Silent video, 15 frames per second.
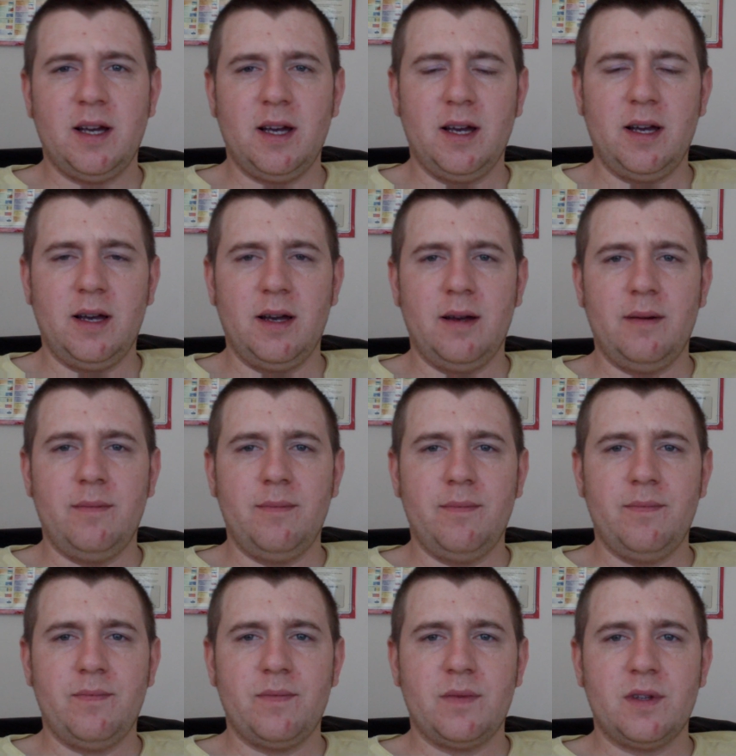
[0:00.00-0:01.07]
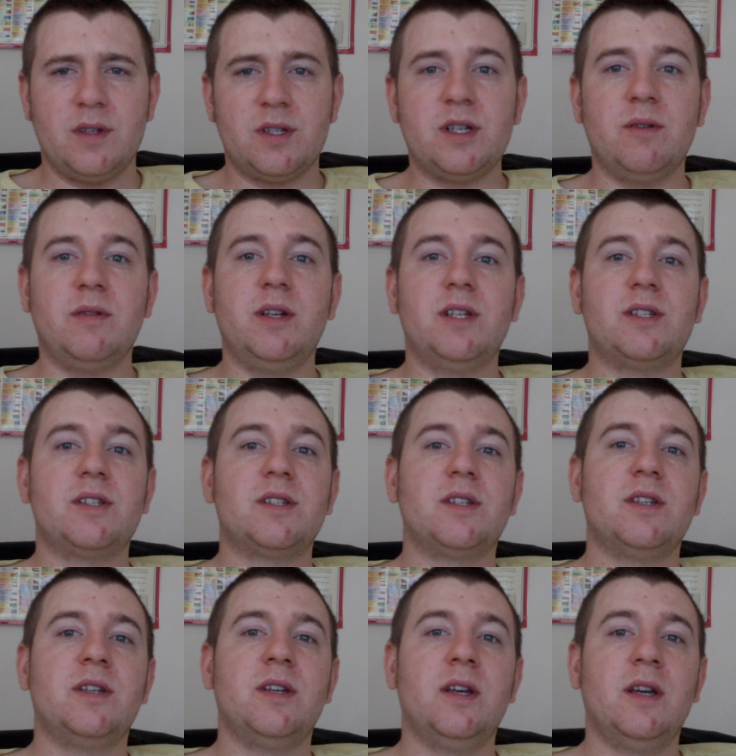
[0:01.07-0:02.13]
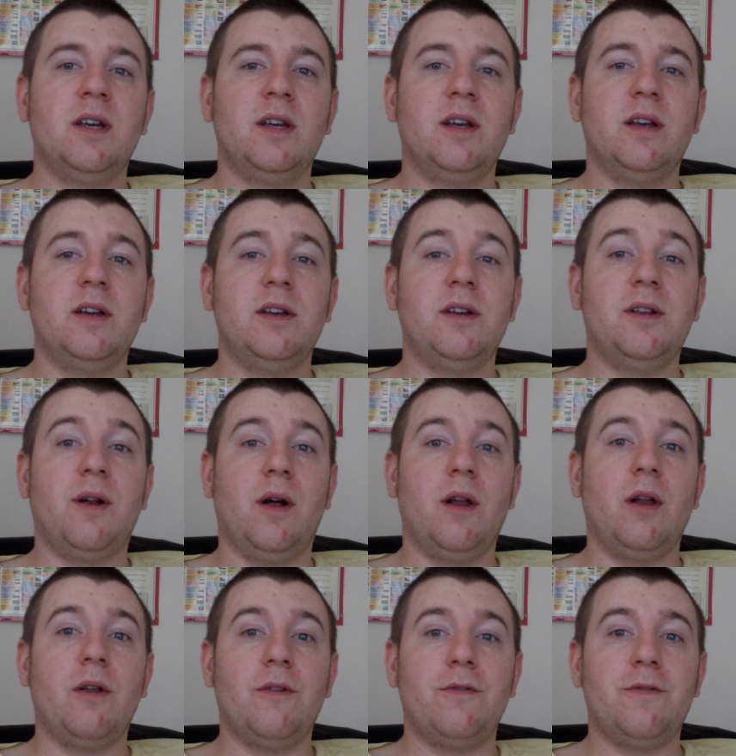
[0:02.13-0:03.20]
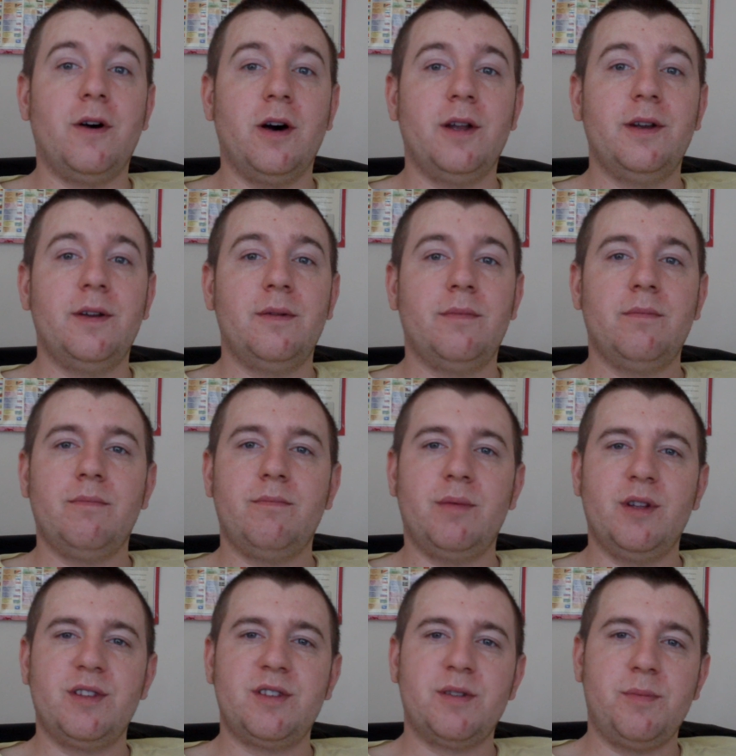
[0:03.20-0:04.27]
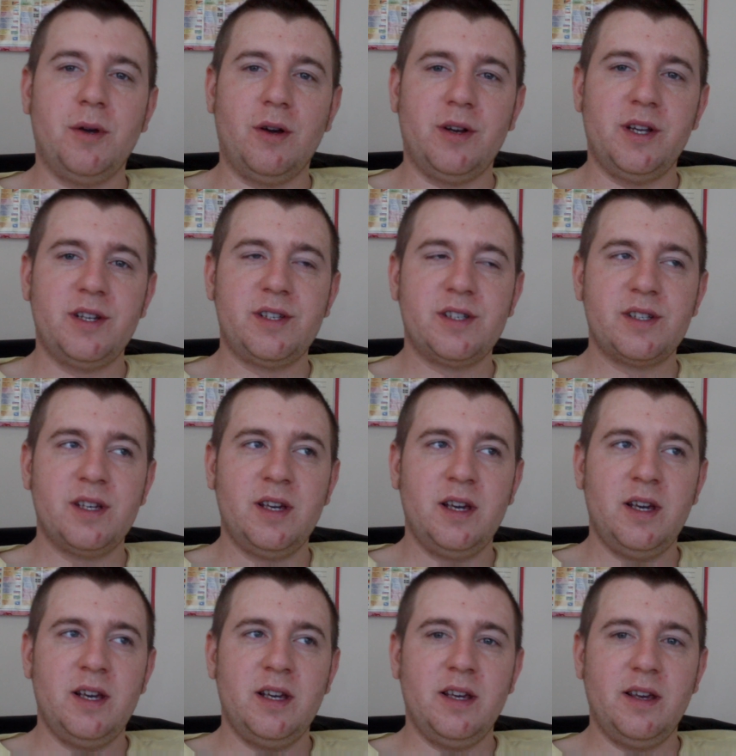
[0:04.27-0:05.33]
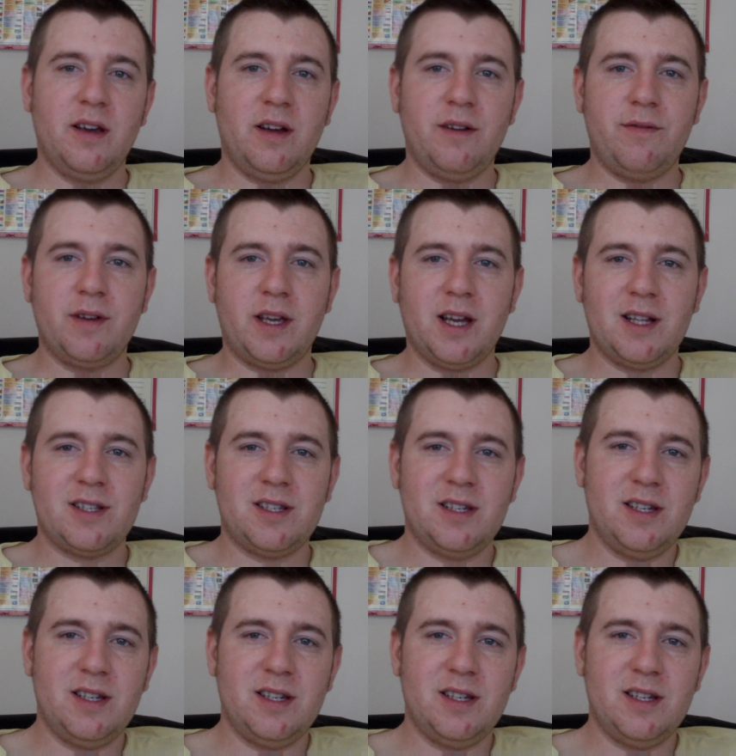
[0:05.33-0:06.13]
Um, the Siri is it, you know, a lot of fun. But to be honest, you kind of forget